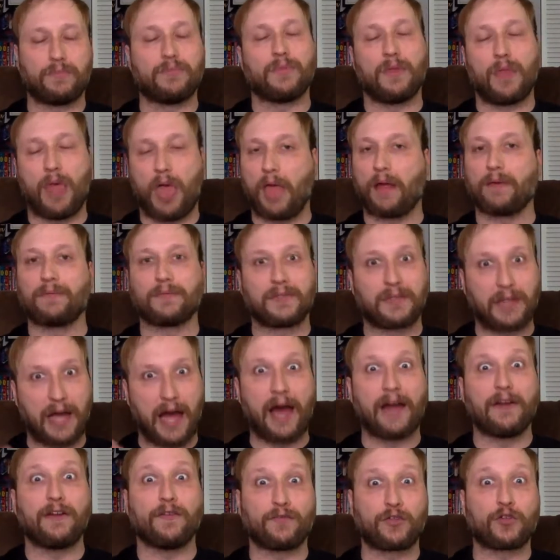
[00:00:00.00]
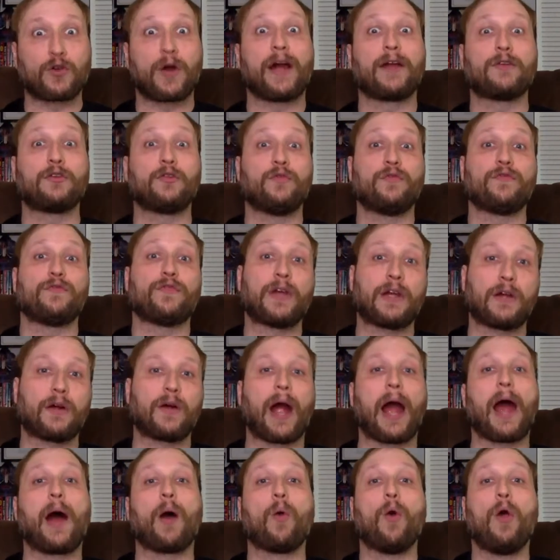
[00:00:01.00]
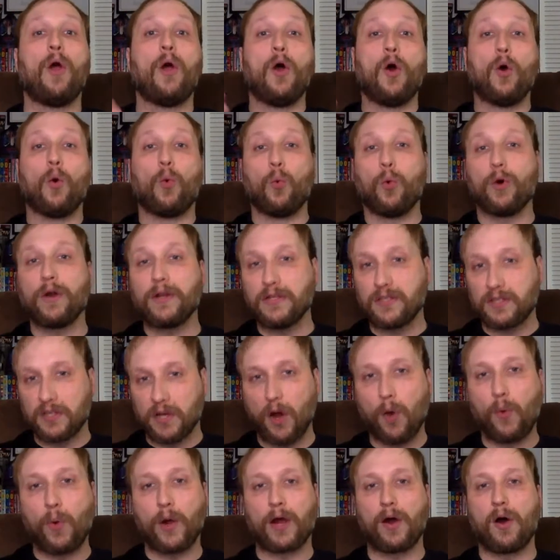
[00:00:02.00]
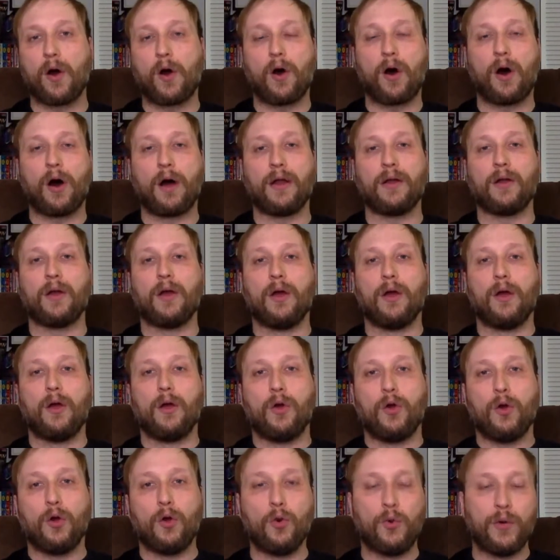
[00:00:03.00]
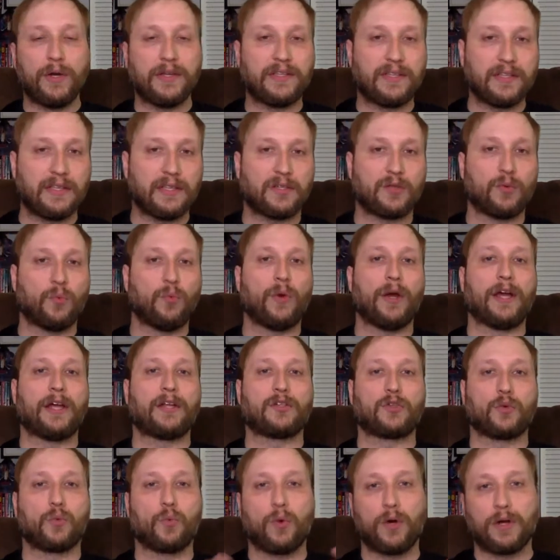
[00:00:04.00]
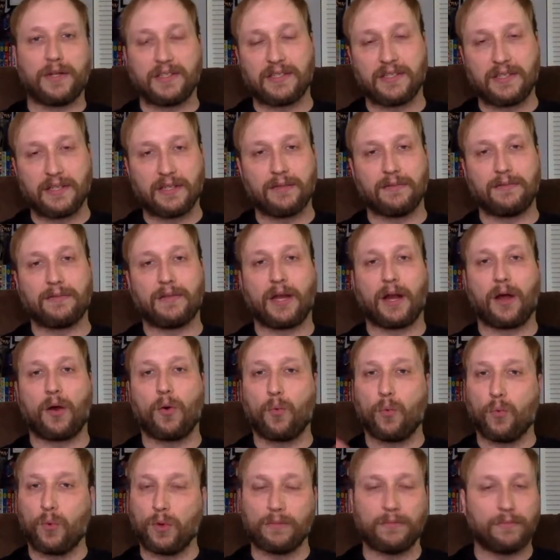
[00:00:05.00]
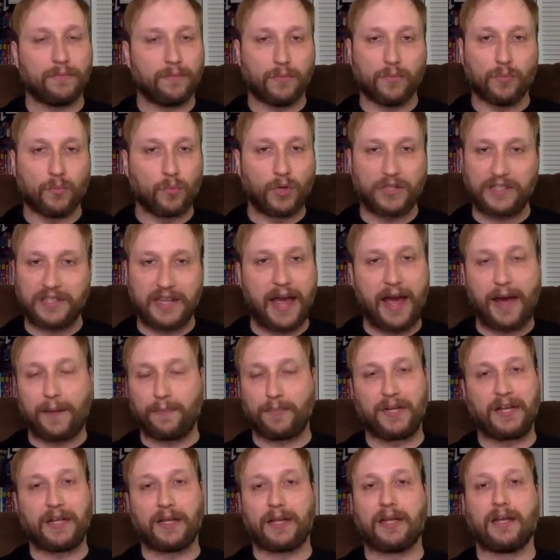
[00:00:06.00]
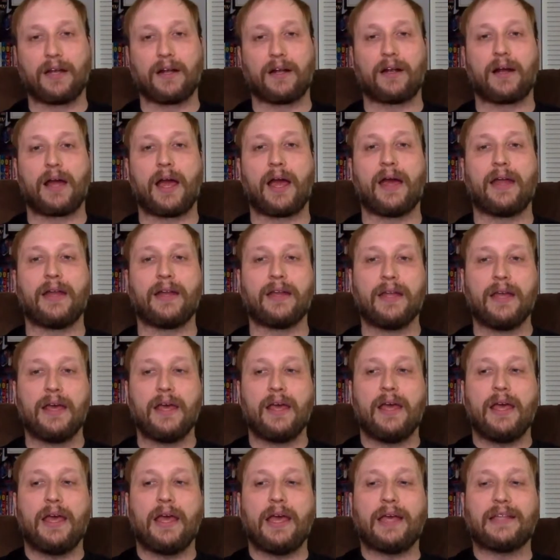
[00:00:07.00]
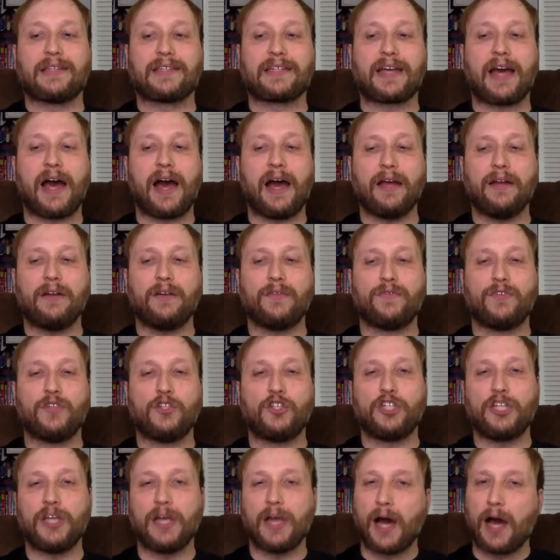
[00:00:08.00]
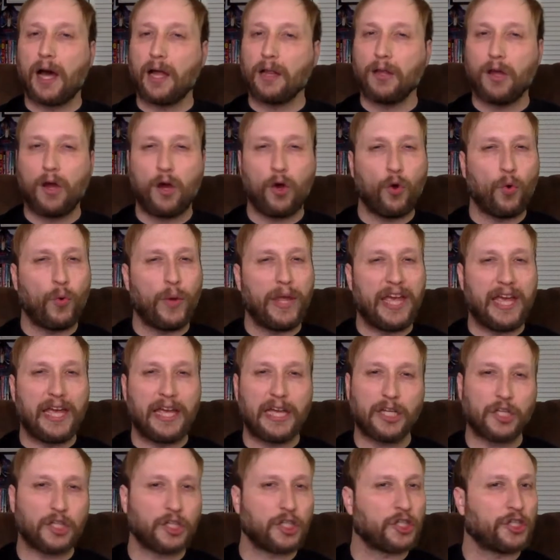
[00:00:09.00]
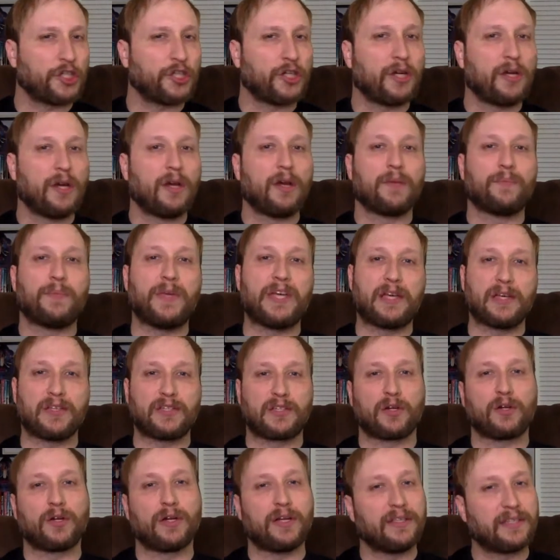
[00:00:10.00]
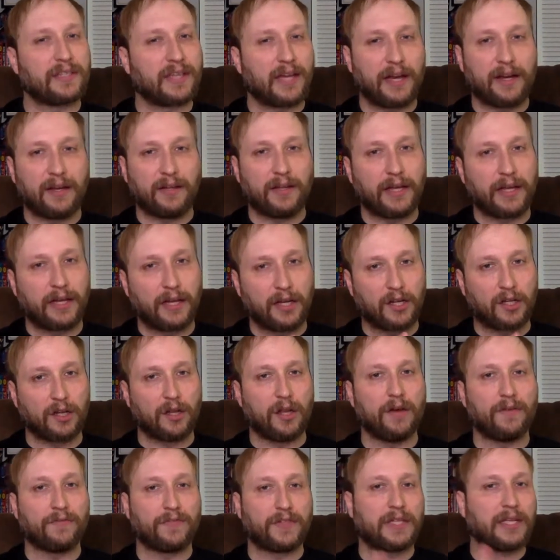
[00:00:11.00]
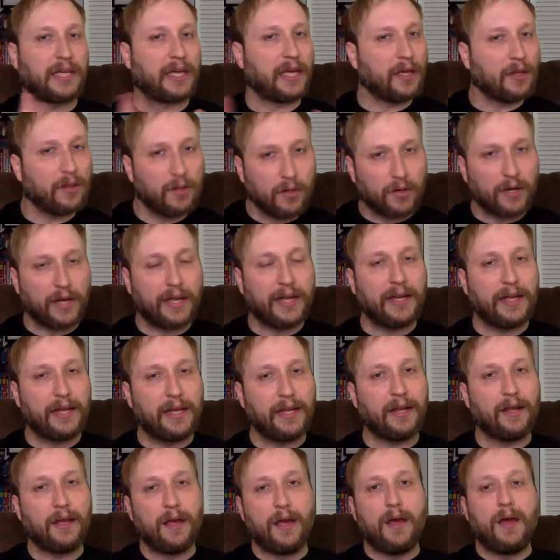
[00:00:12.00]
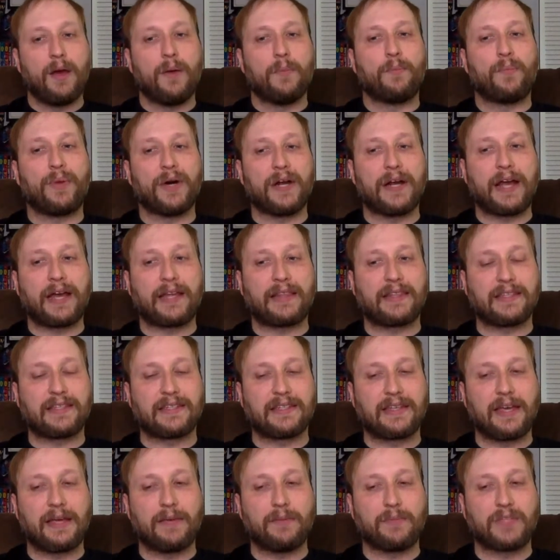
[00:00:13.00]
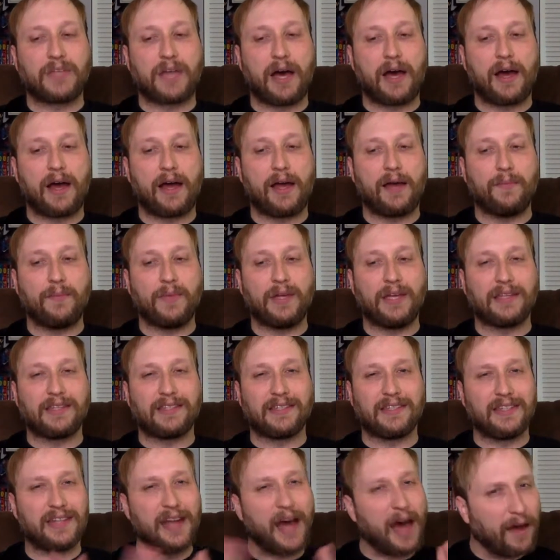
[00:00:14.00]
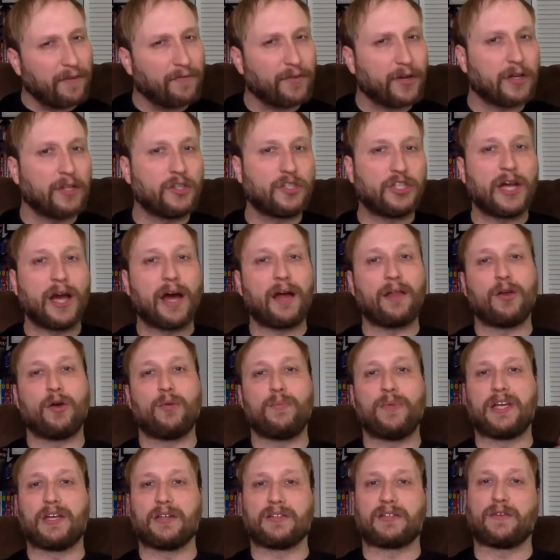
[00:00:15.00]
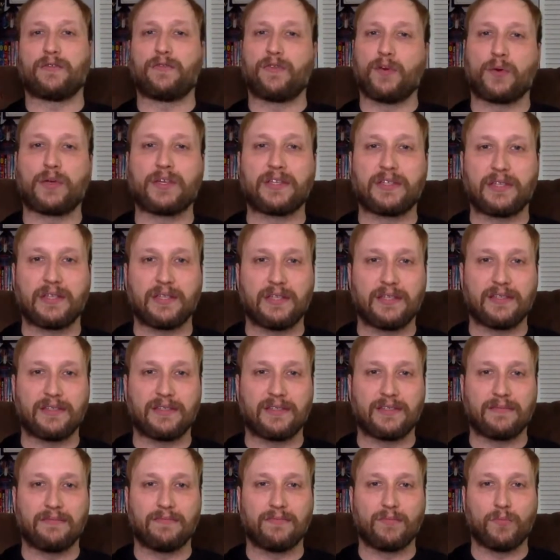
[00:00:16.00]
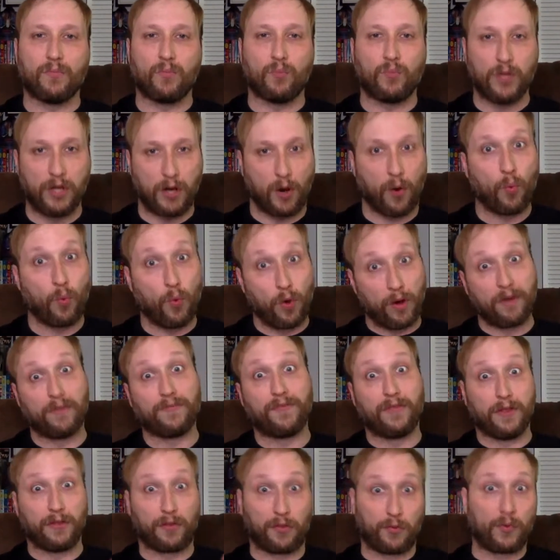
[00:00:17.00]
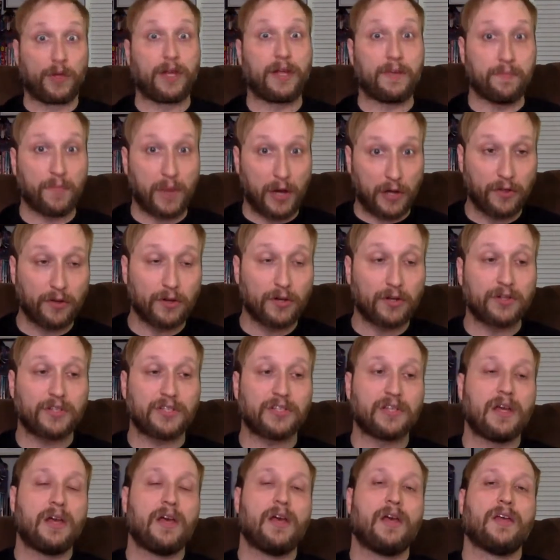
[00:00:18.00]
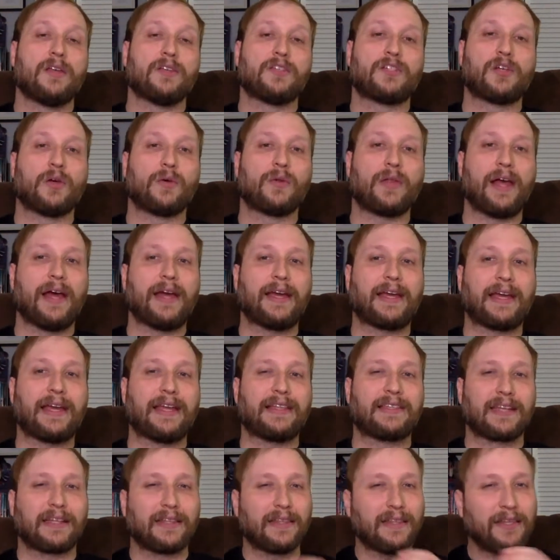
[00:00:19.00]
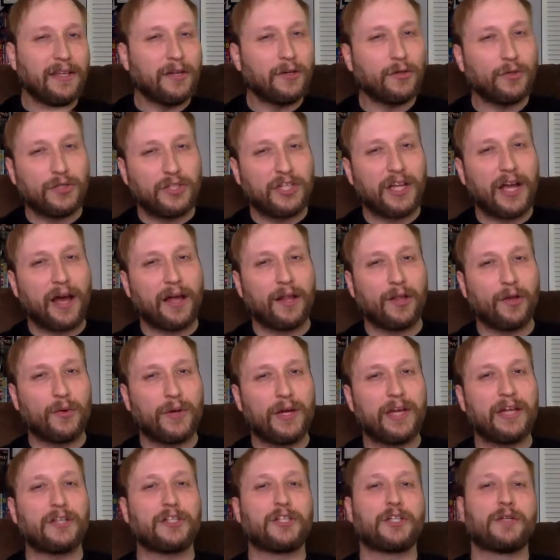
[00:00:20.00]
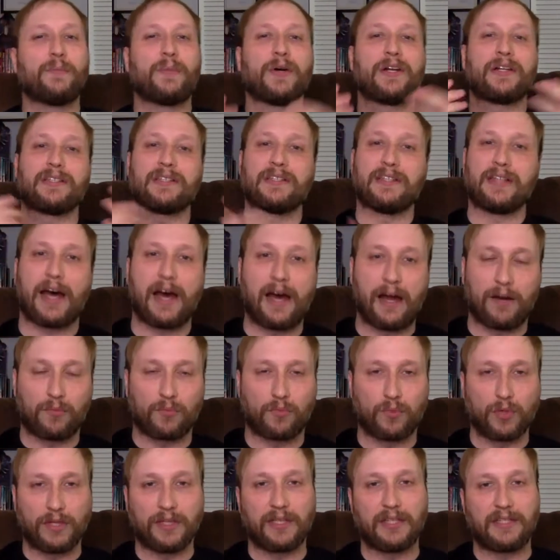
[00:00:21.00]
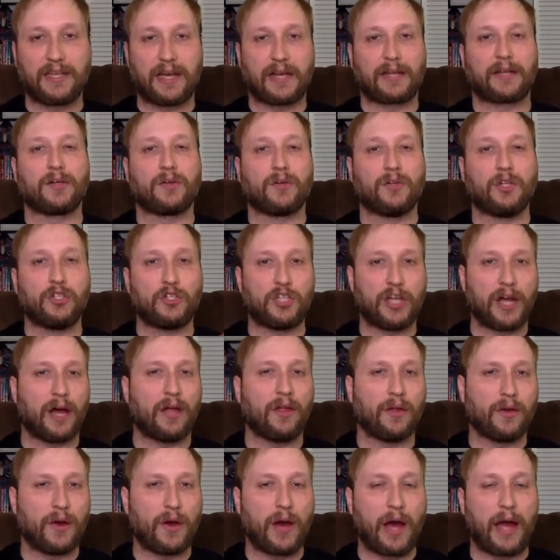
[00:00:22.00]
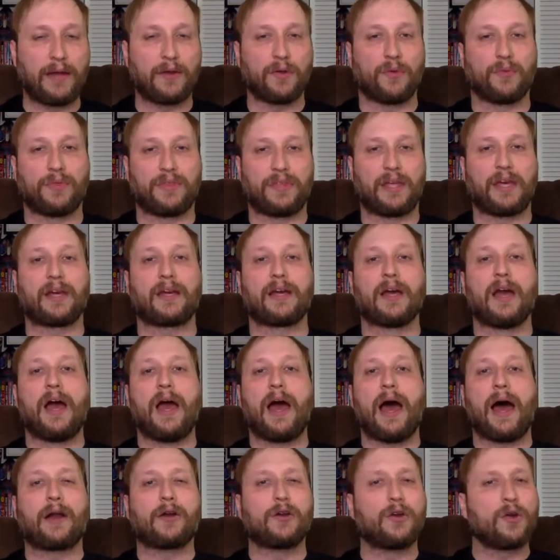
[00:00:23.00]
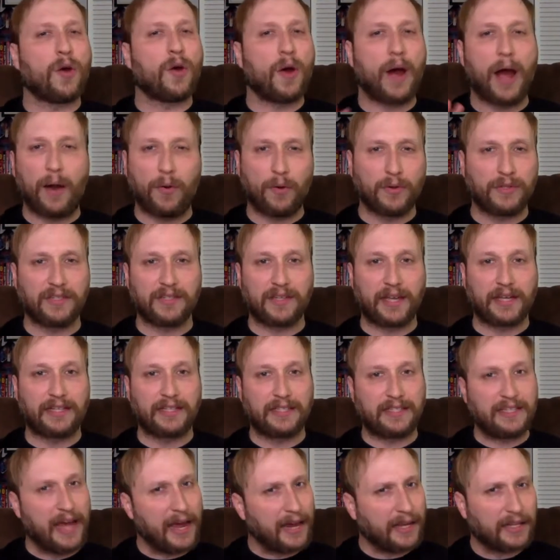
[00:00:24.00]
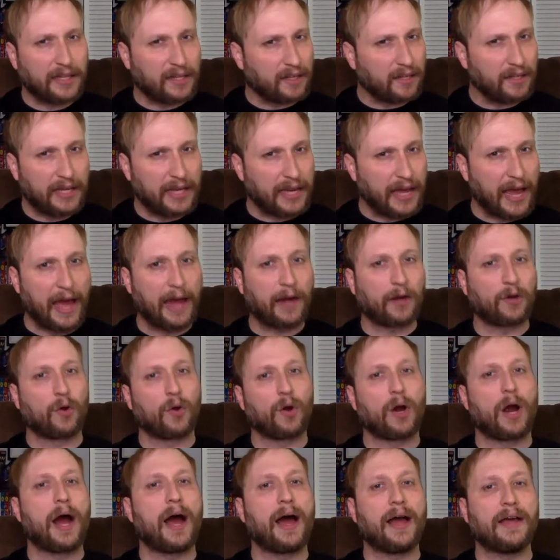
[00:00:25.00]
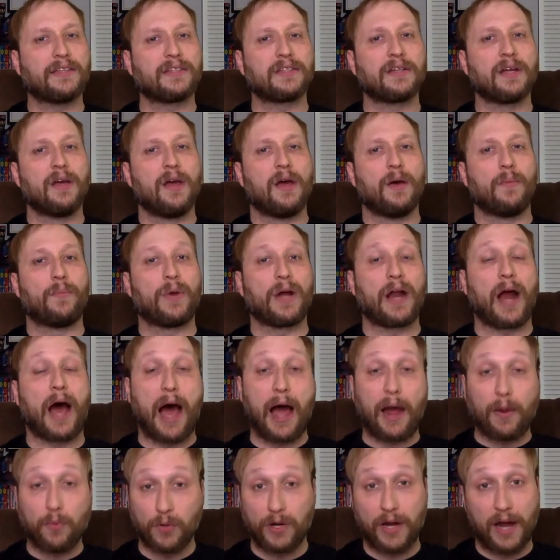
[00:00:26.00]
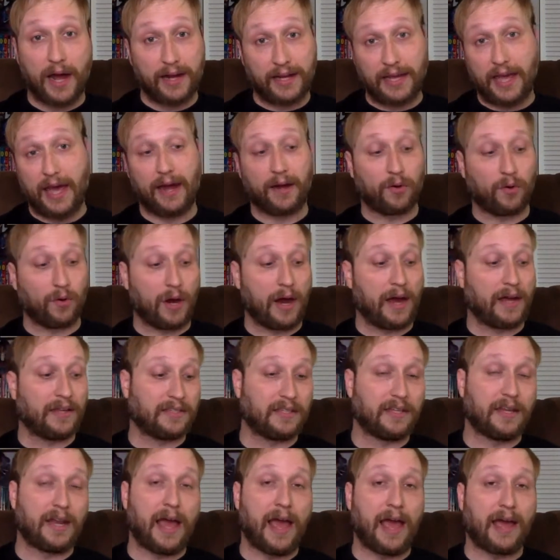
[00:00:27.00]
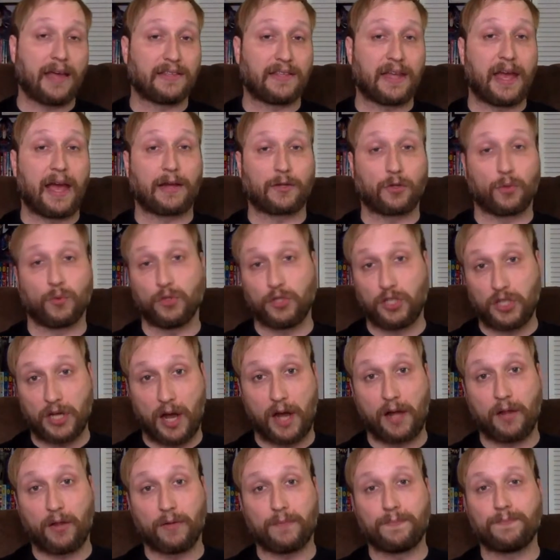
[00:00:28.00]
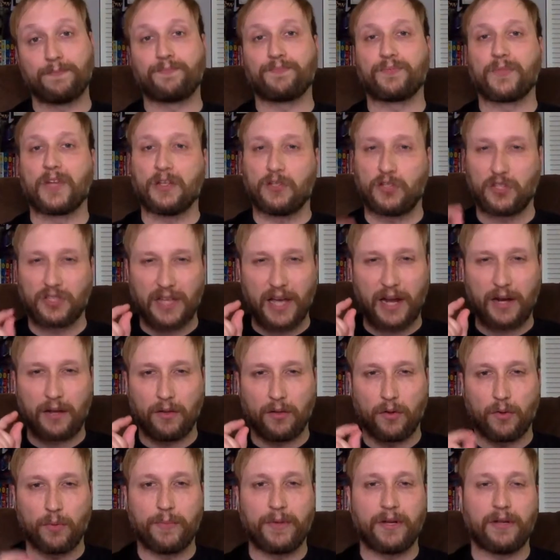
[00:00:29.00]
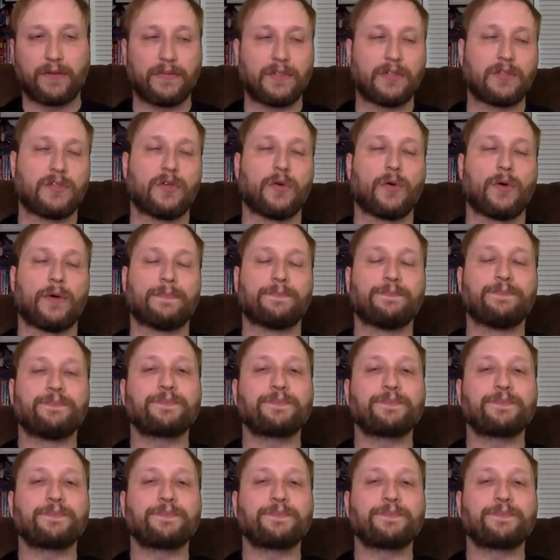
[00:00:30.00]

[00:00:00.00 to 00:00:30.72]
the kind of trying to figure out what is going on, who is this witch, what is the you know what what's happening here, and it's kind of giallo ish because there is kind of like a gloved killer in it, but at the same time it's not very giallo because the focus is you know one of the three mothers so like it's a little giallo-ish but it's not really technically giallo i don't think i don't know how it's like technically categorized but i would not categorize it as actual giallo it's just got a little bit of it to it